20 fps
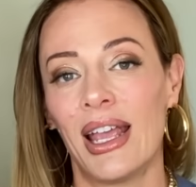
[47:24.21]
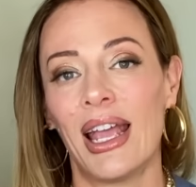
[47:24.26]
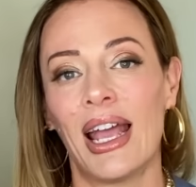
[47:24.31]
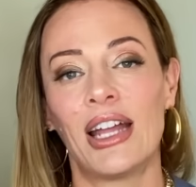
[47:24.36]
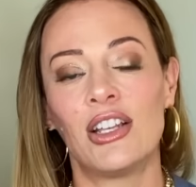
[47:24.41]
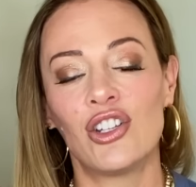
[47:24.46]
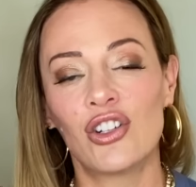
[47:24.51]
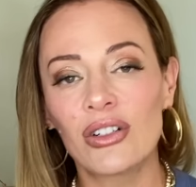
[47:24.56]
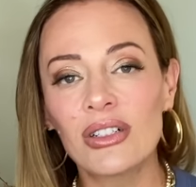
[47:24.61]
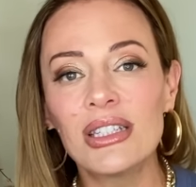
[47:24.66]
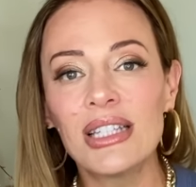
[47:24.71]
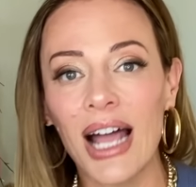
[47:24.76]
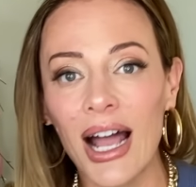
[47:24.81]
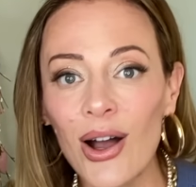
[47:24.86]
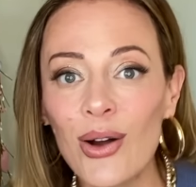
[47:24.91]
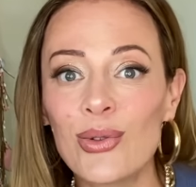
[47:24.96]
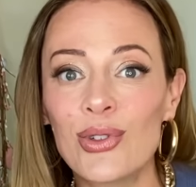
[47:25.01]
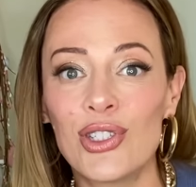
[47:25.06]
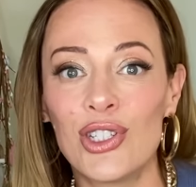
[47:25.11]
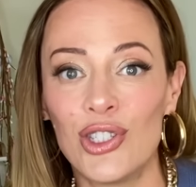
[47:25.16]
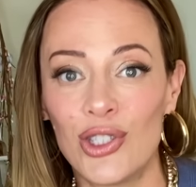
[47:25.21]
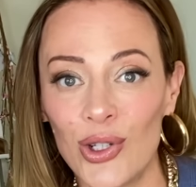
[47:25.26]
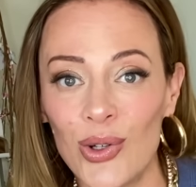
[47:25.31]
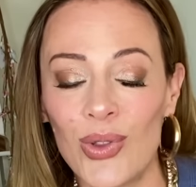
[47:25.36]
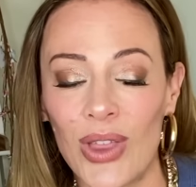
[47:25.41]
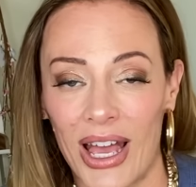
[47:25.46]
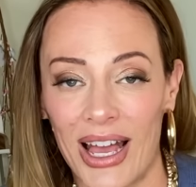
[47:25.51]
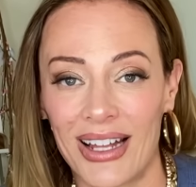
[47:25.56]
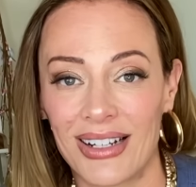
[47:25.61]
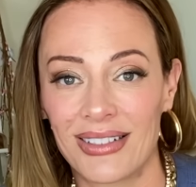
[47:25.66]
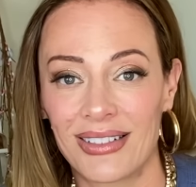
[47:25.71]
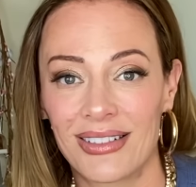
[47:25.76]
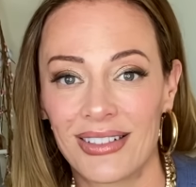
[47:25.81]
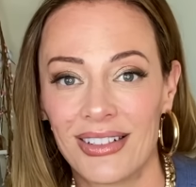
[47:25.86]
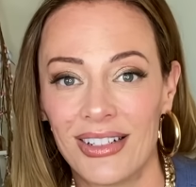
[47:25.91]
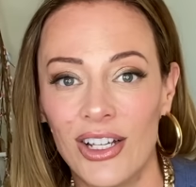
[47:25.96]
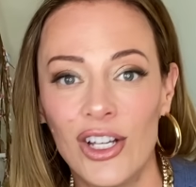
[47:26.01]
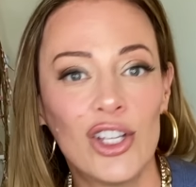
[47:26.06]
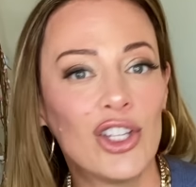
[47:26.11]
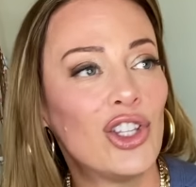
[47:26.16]
And you're allowed to do that.
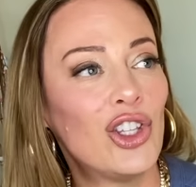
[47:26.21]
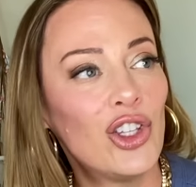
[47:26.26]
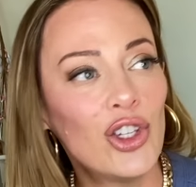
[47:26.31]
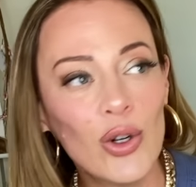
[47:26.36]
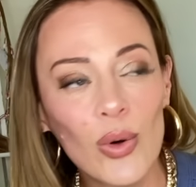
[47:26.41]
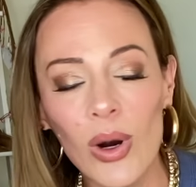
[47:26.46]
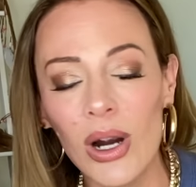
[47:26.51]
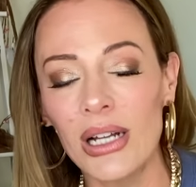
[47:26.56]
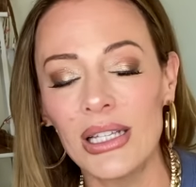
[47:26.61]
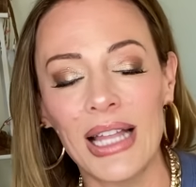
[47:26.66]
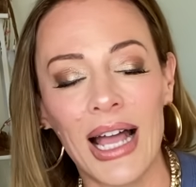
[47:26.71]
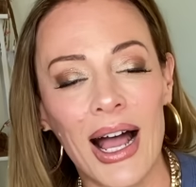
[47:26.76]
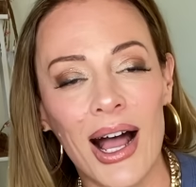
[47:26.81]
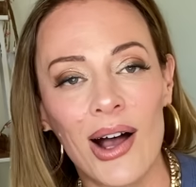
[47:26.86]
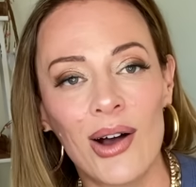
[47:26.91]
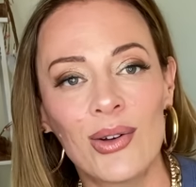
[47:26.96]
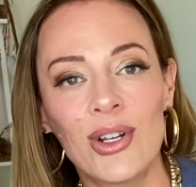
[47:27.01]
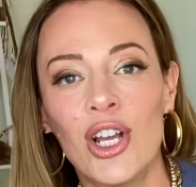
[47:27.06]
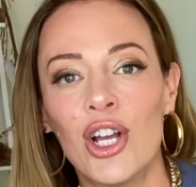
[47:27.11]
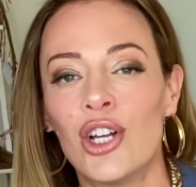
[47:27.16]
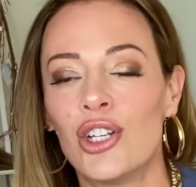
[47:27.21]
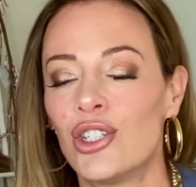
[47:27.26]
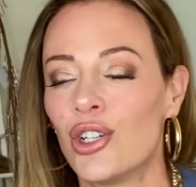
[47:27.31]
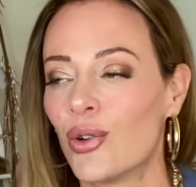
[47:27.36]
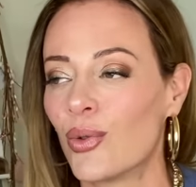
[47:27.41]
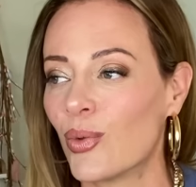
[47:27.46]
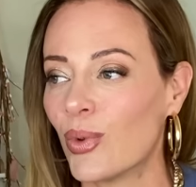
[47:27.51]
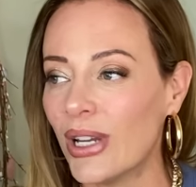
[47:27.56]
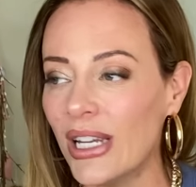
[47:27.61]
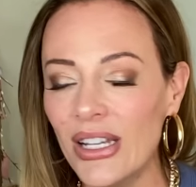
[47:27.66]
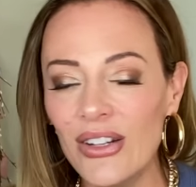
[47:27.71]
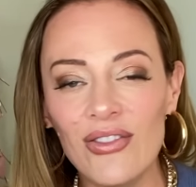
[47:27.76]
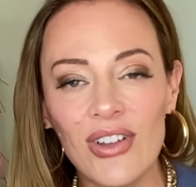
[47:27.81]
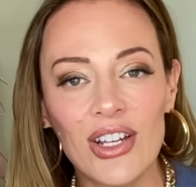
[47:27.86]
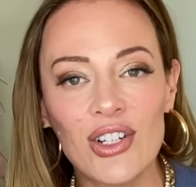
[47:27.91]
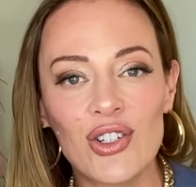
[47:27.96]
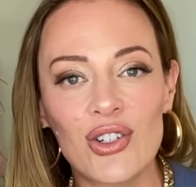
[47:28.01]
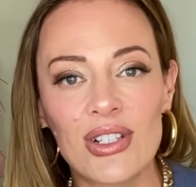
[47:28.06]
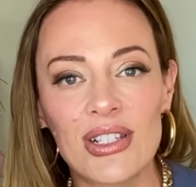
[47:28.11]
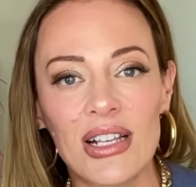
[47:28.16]
You are allowed to
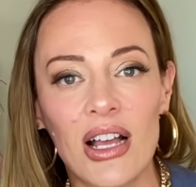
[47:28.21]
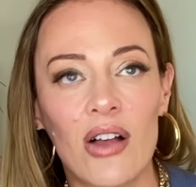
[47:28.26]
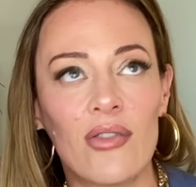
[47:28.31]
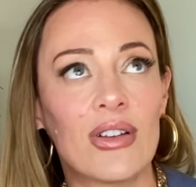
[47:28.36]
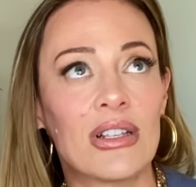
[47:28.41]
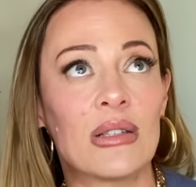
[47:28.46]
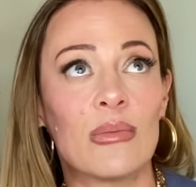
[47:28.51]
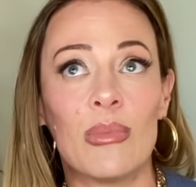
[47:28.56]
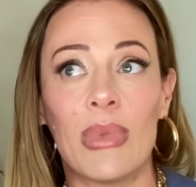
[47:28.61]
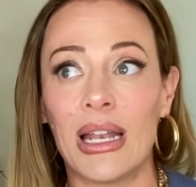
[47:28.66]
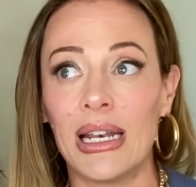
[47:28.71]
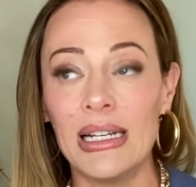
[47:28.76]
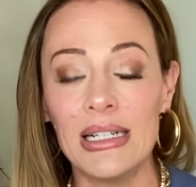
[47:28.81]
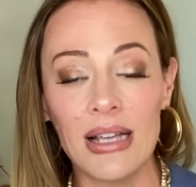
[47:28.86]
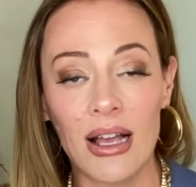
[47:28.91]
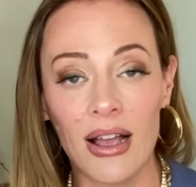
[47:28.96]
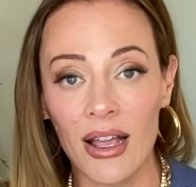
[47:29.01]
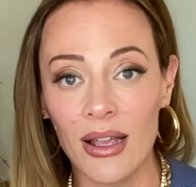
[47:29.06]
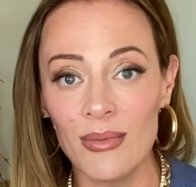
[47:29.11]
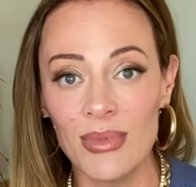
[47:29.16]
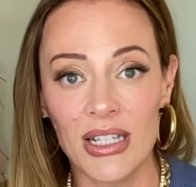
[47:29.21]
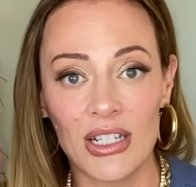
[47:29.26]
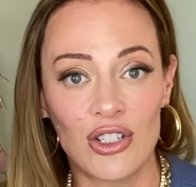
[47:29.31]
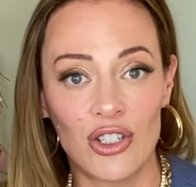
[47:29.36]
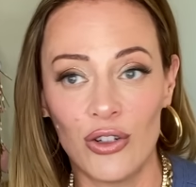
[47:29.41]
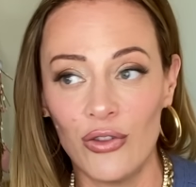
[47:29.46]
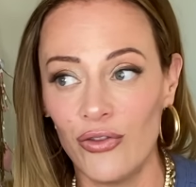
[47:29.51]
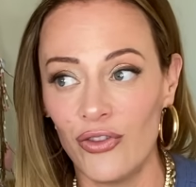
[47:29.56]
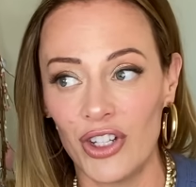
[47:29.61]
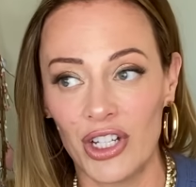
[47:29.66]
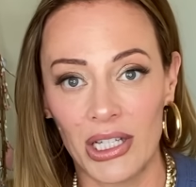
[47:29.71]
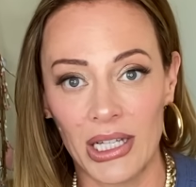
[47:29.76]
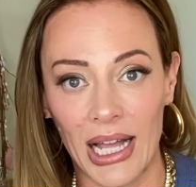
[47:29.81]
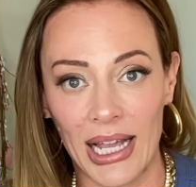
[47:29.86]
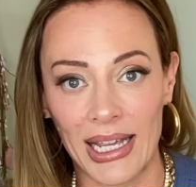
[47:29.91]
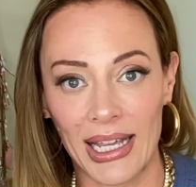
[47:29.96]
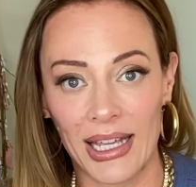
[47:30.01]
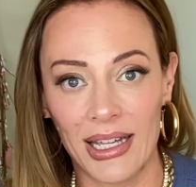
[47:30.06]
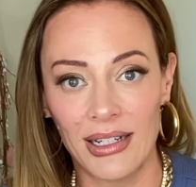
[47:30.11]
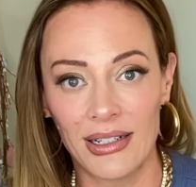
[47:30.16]
reinvent yourself as many times as you feel
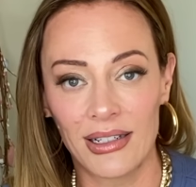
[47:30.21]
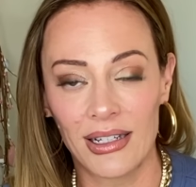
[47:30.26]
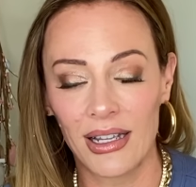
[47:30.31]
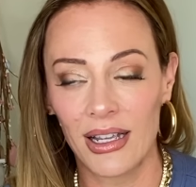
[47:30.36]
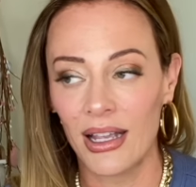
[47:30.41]
like it.